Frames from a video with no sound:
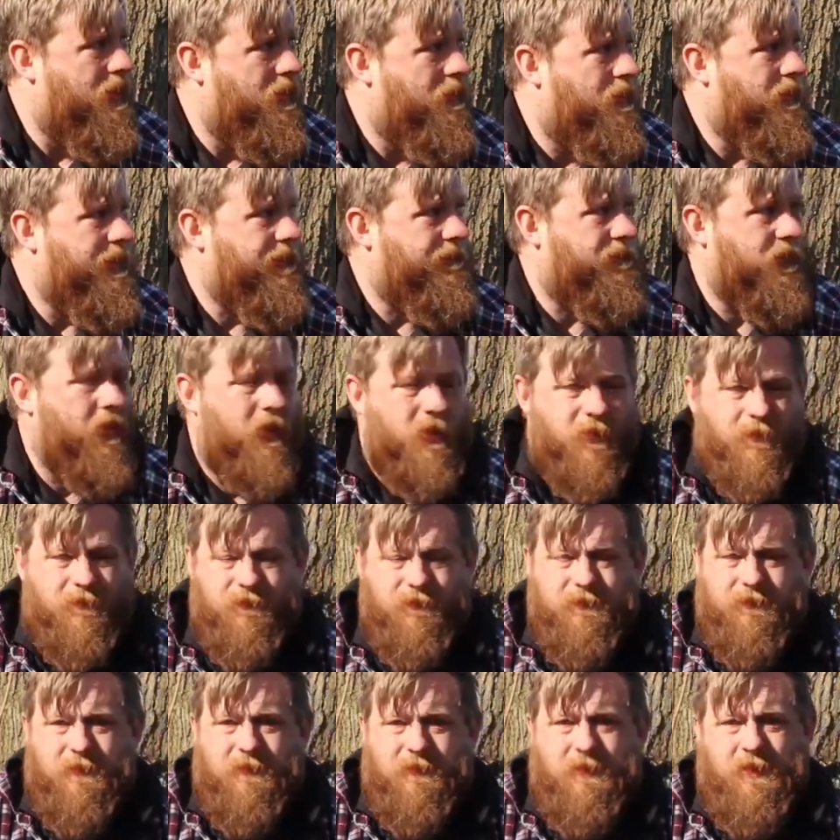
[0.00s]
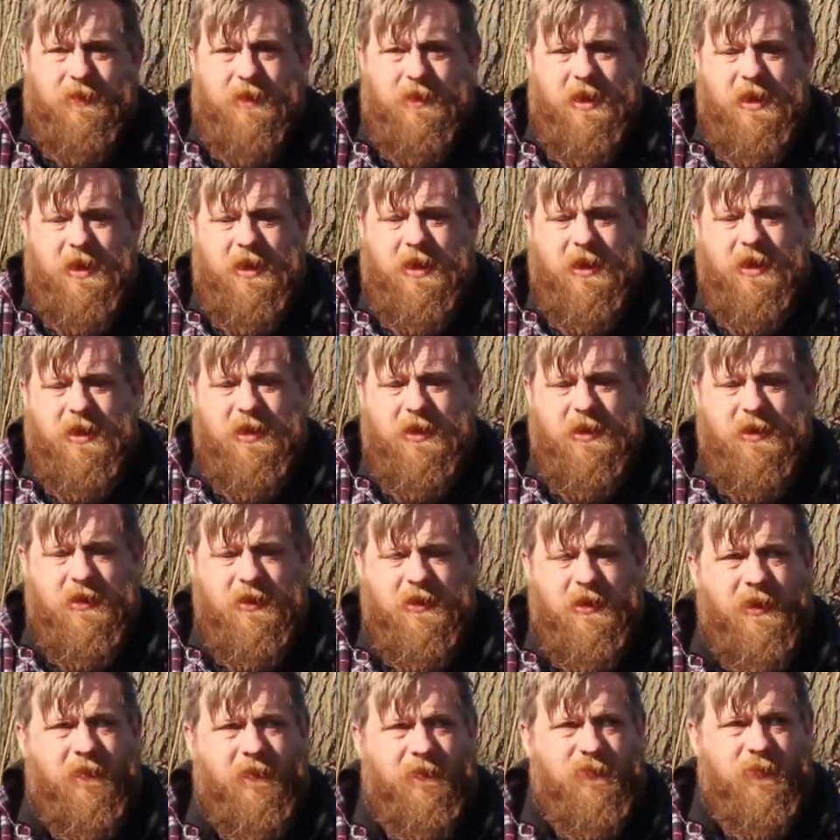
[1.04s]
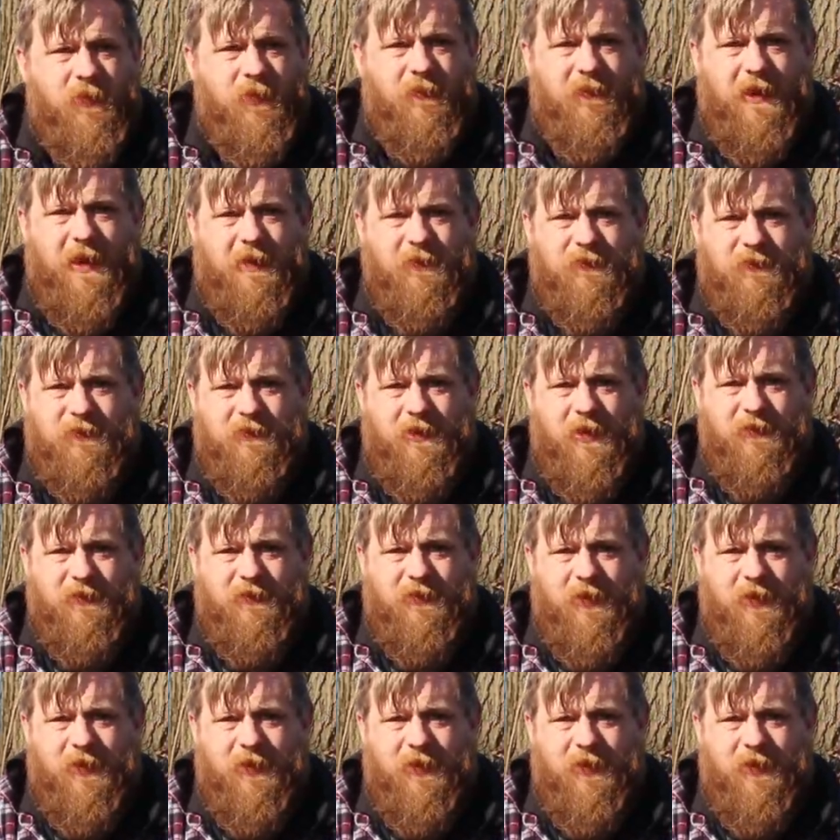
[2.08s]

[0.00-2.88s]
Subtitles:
we've got another 12 hours to go.